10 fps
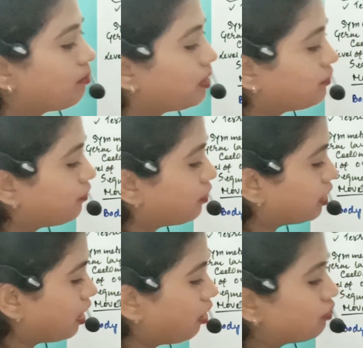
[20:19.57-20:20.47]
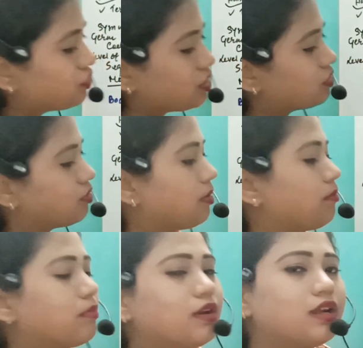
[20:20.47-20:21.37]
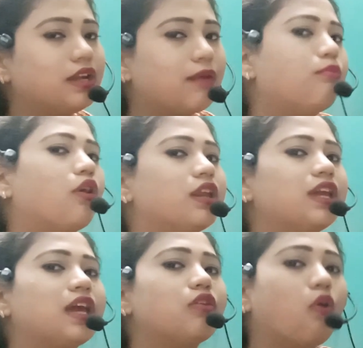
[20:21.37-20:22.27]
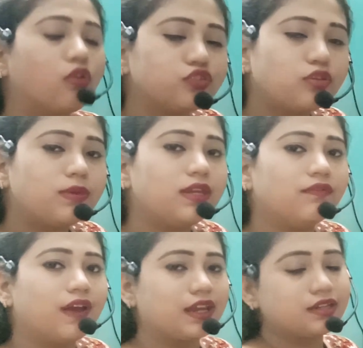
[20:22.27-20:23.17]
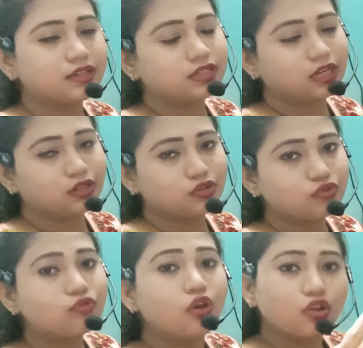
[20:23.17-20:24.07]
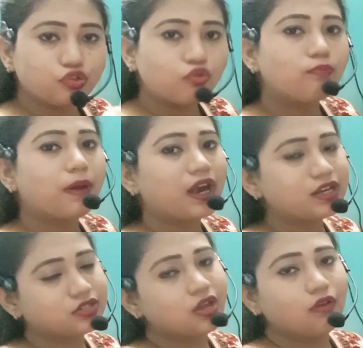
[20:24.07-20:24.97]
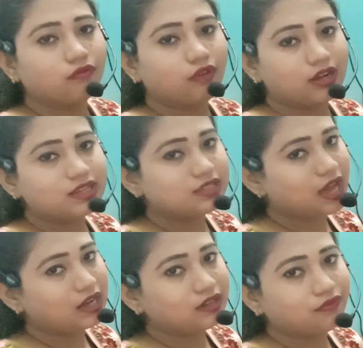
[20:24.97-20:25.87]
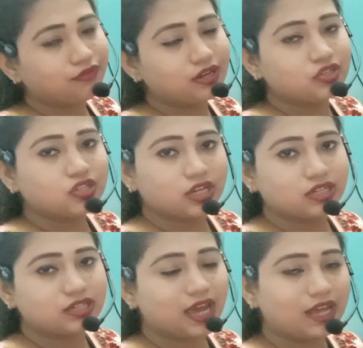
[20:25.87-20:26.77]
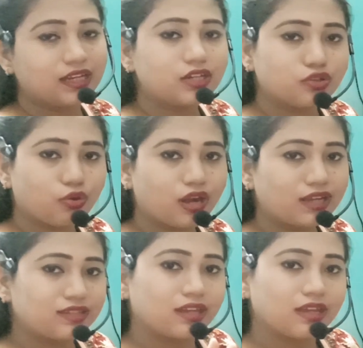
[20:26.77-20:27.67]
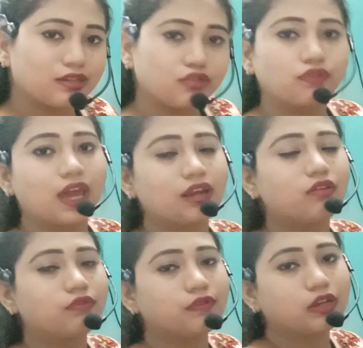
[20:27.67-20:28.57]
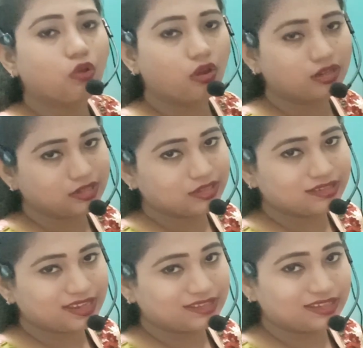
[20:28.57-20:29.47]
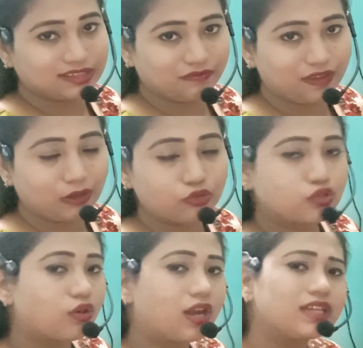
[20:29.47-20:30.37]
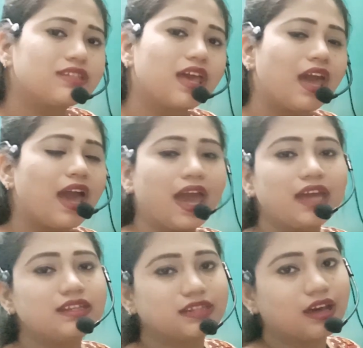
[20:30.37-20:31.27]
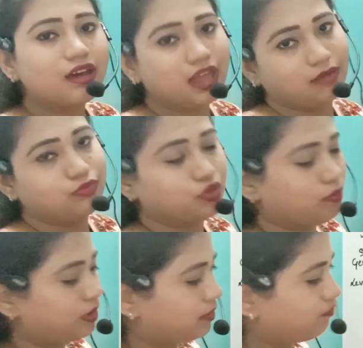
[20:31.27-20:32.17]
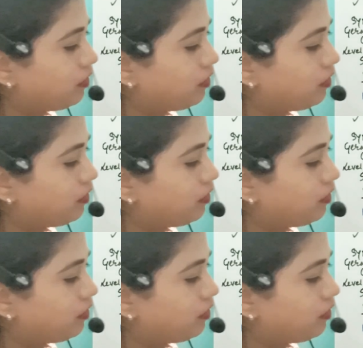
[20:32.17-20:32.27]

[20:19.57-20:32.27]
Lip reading: But for now, just remember their body can also be divided into two parts. One is undifferentiated head and thorax. Together we will call this as the cephalothorax and the abdomen.